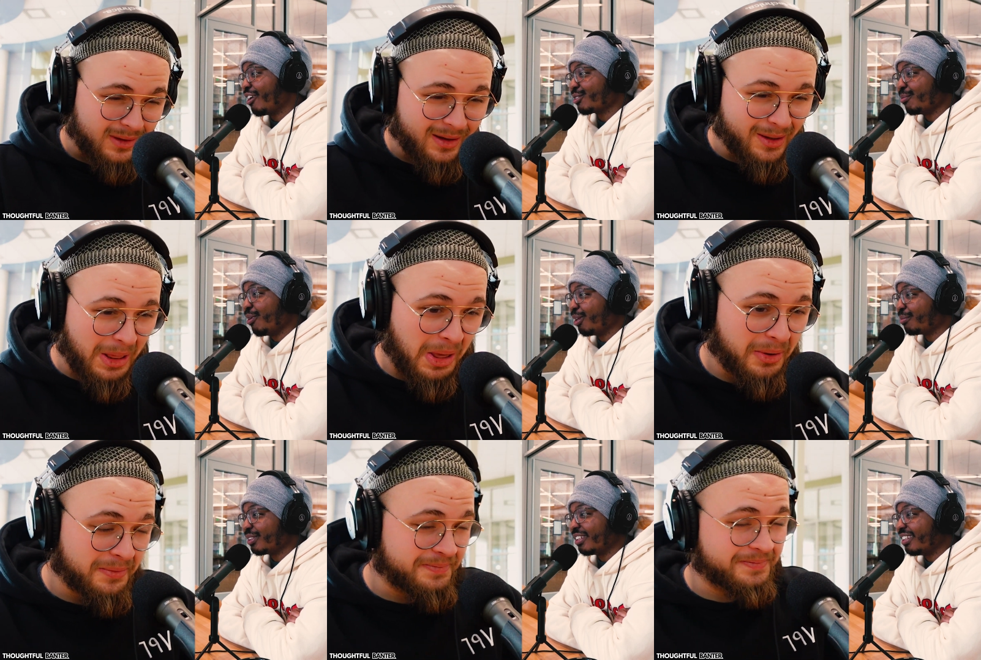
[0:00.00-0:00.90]
Speaker 1: how small
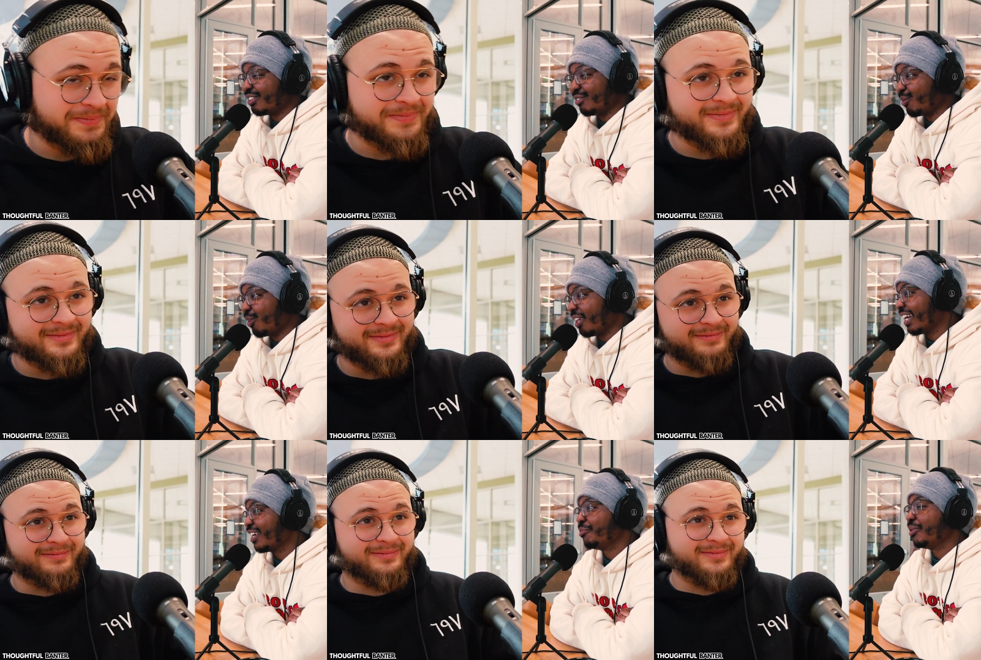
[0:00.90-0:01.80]
a percentage of your wealth.
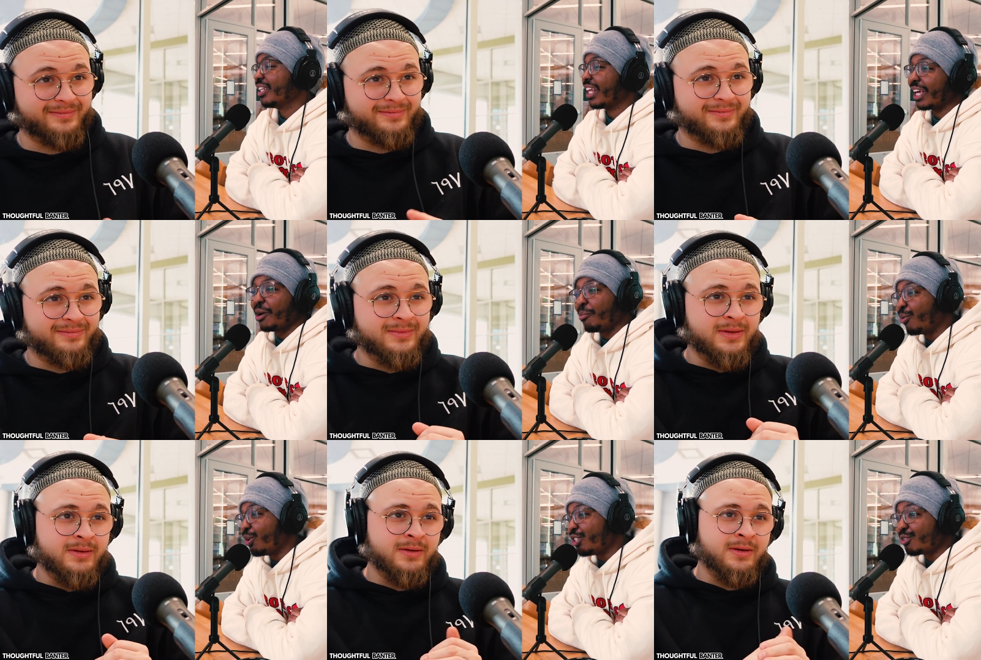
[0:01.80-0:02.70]
That could be like zero
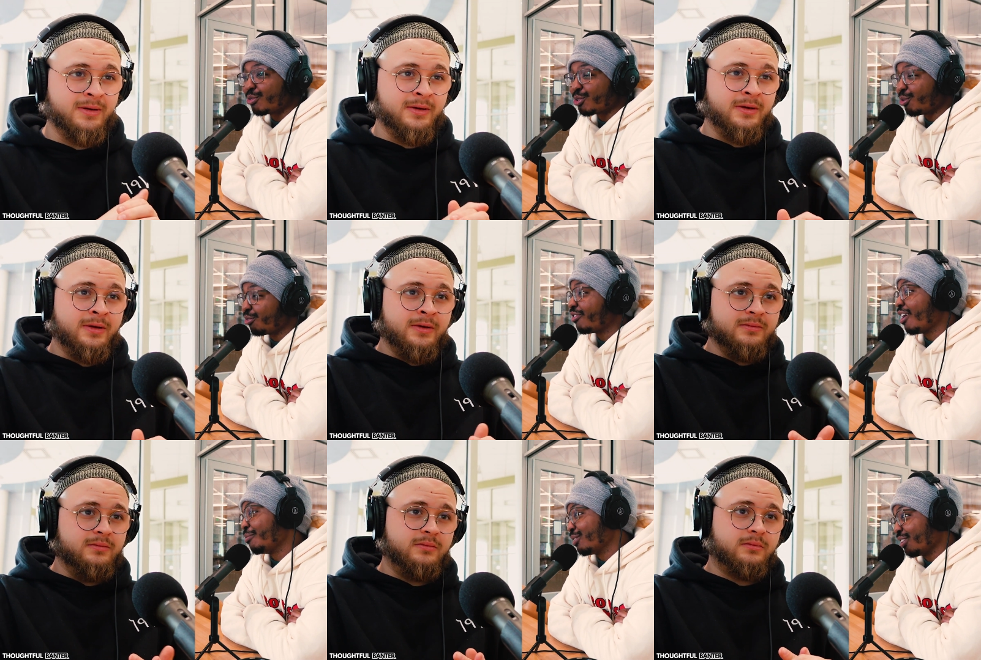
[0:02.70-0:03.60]
point zero zero
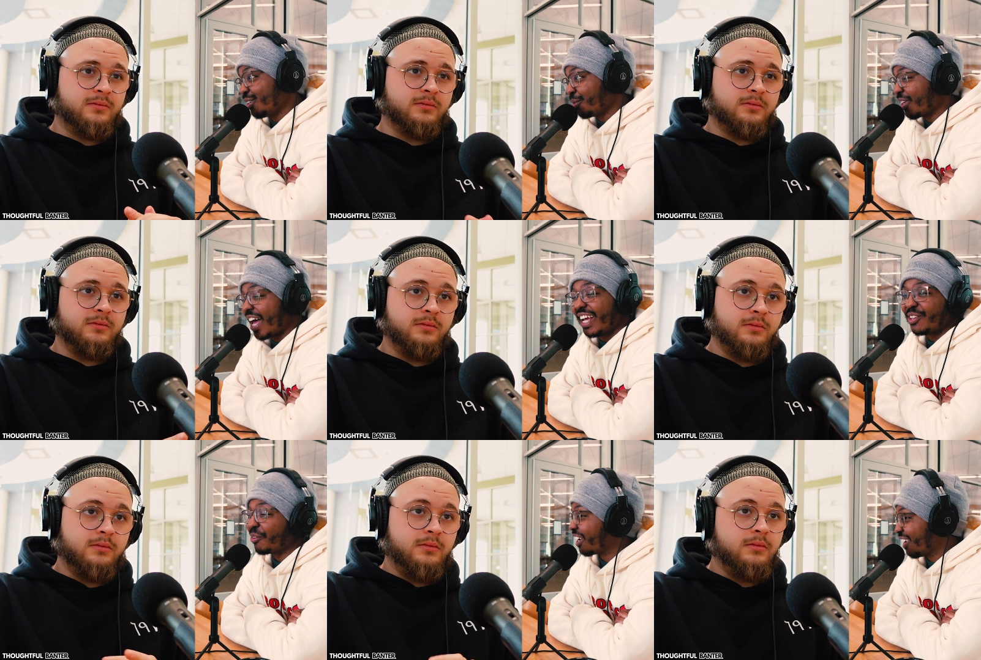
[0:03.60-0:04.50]
five percent of your wealth. I
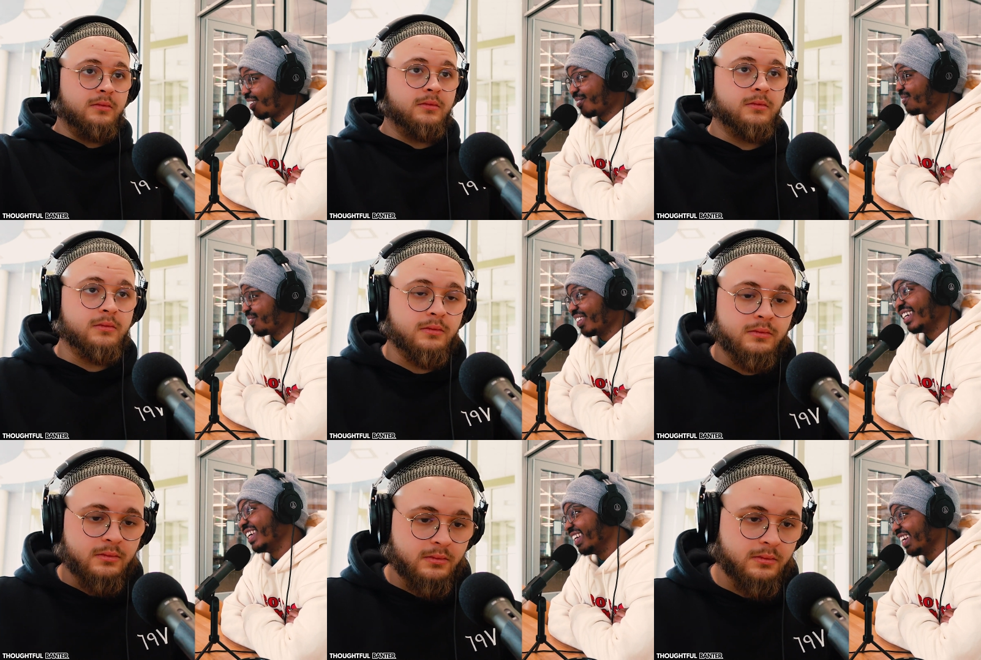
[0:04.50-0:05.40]
don't care.
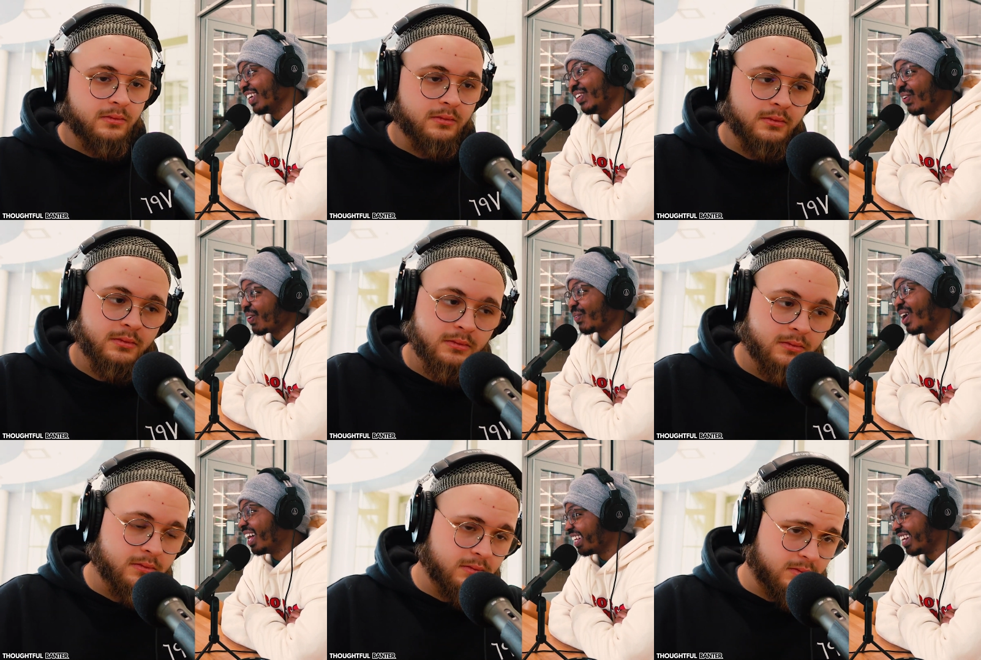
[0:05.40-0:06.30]
You are
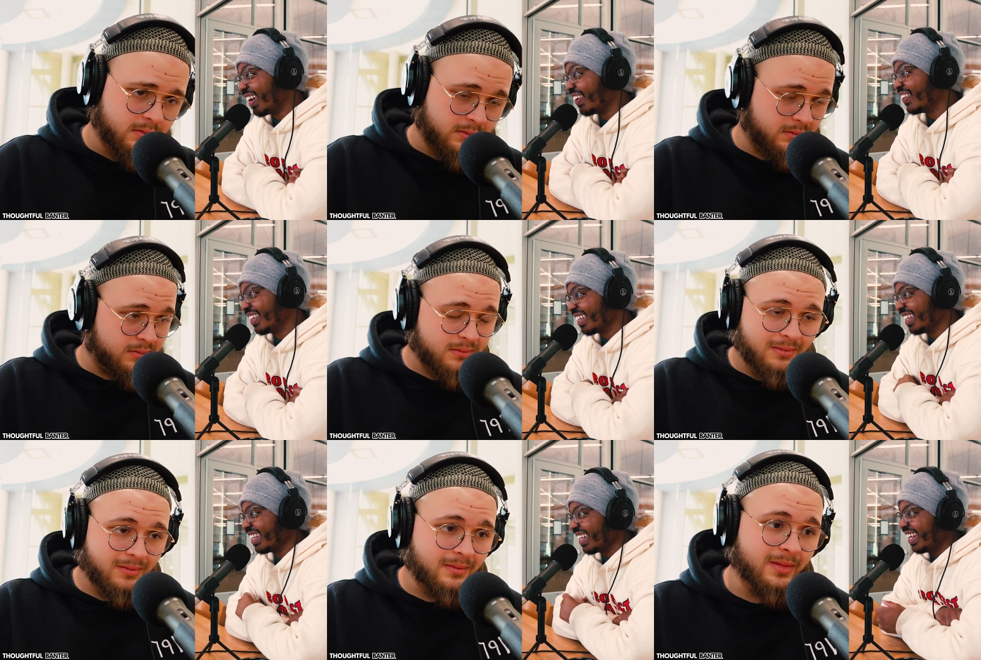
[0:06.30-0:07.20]
Speaker 2: wilding out.
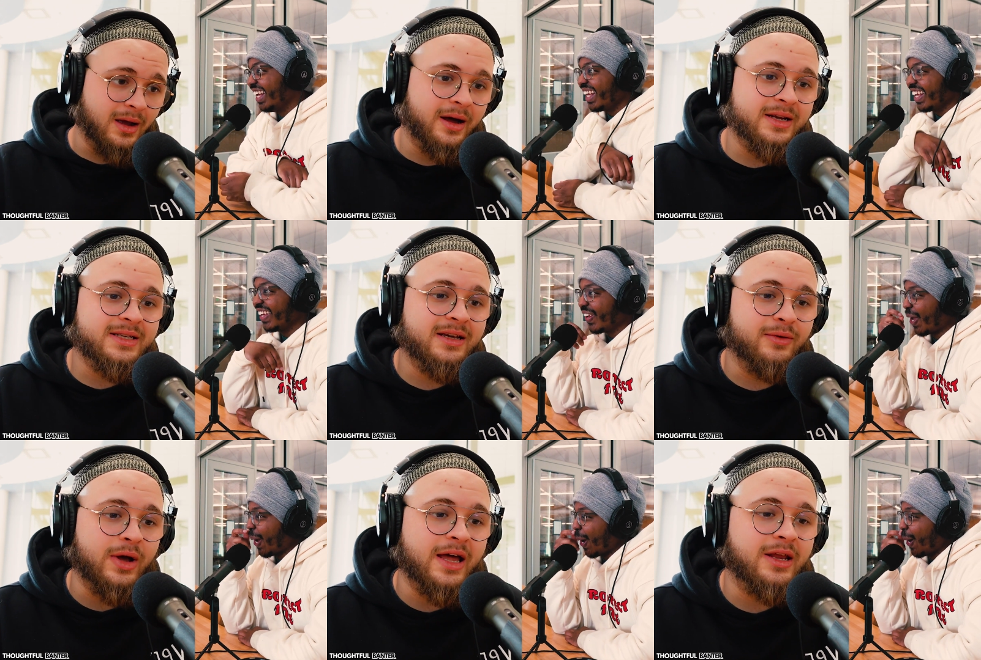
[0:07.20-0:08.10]
Honestly,
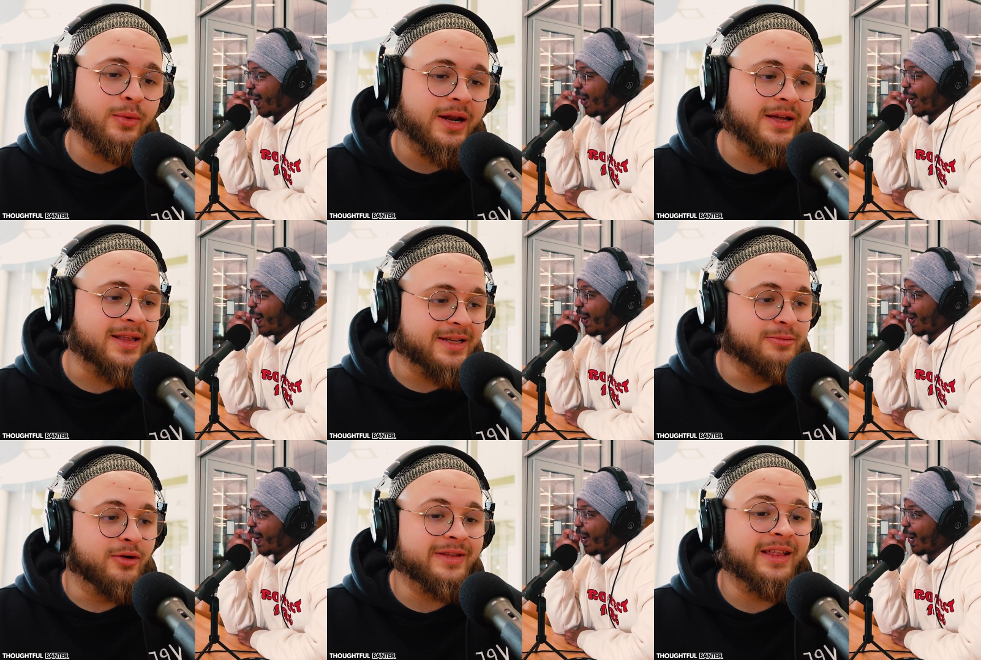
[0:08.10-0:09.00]
any wedding that's
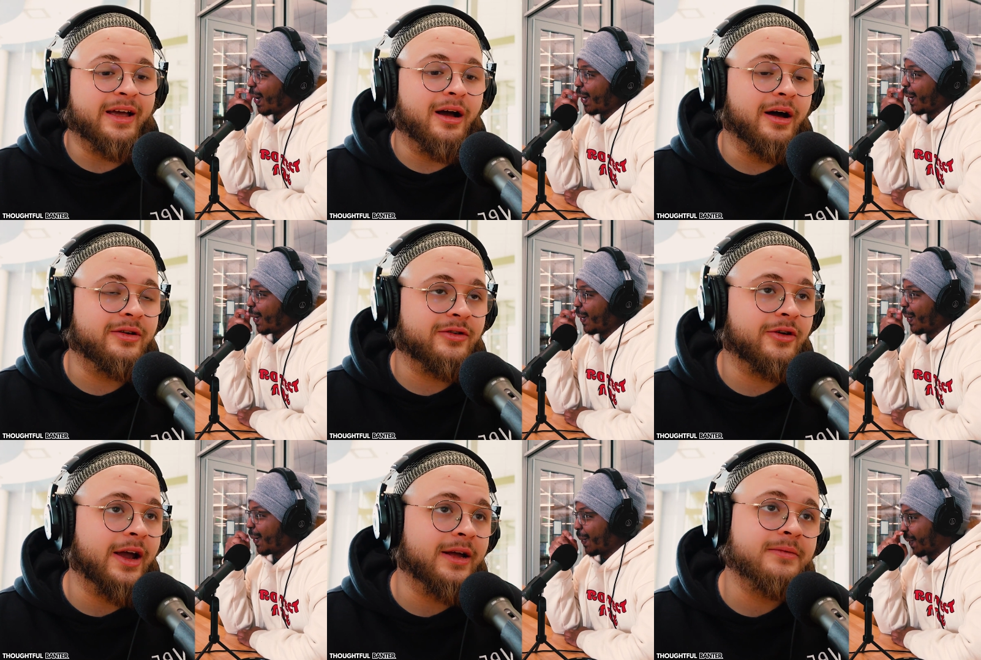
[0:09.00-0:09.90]
more than like a hundred
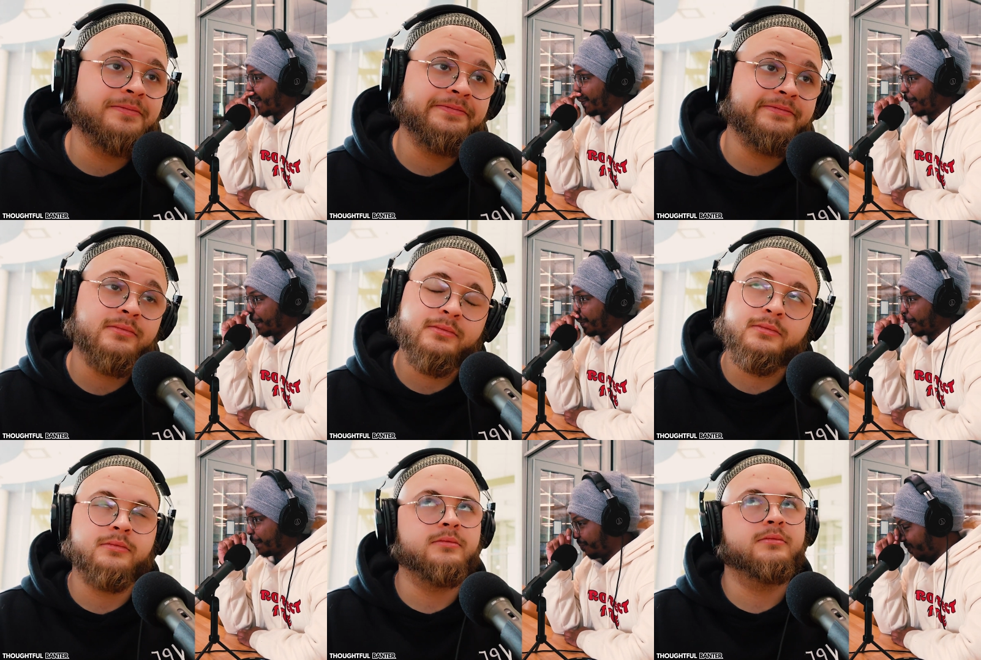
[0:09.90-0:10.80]
grand.
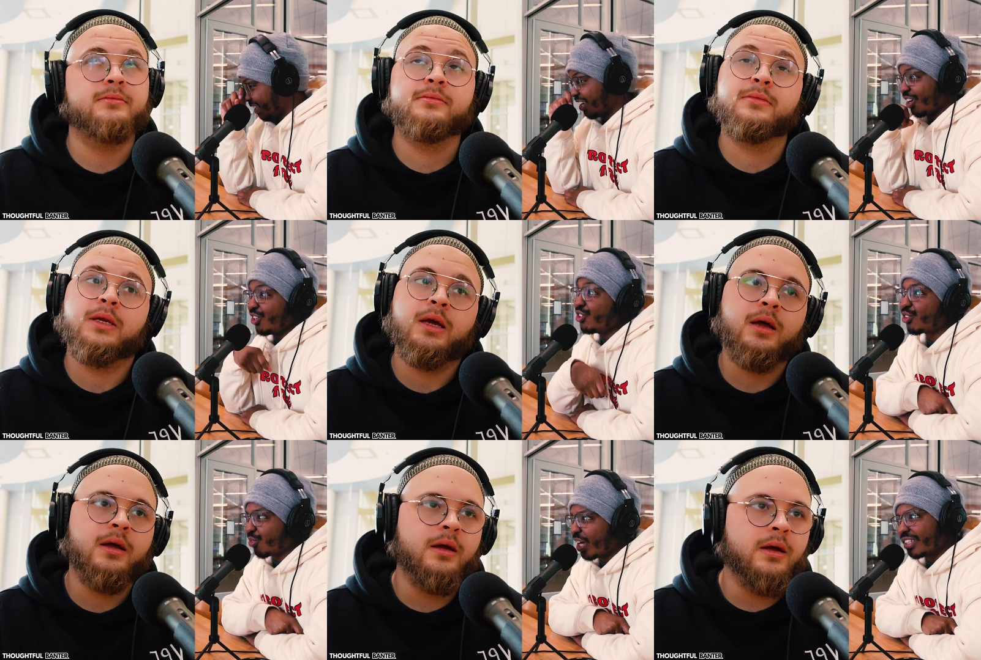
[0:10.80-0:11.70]
a
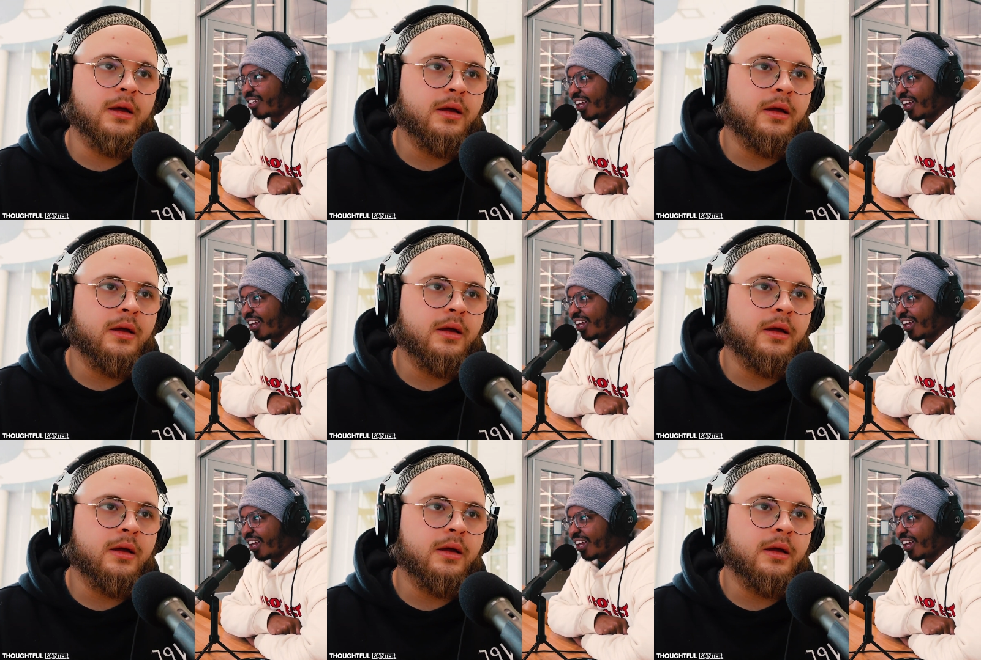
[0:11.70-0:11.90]
hundred grand's